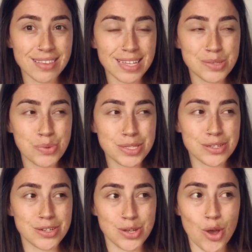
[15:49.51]
That's what's
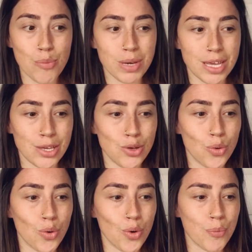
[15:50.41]
determining
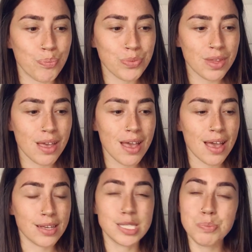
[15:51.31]
your
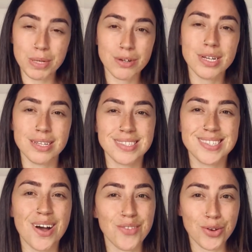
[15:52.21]
experience
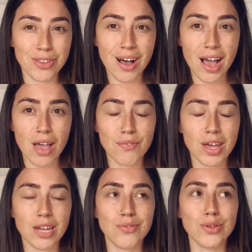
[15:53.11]
of your life.
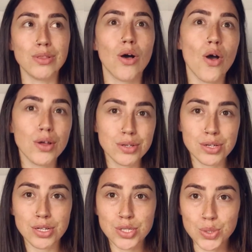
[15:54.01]
And if you learn
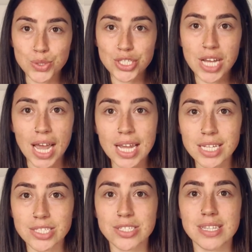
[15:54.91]
to
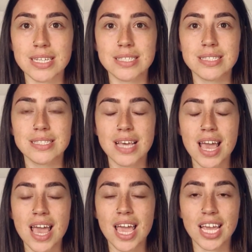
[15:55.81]
change this
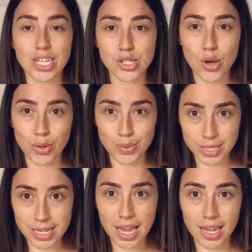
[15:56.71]
internal
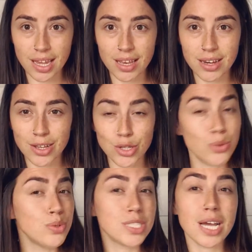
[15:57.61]
state,
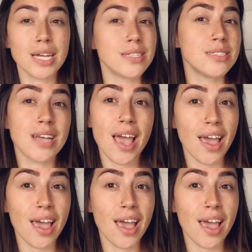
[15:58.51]
you'll change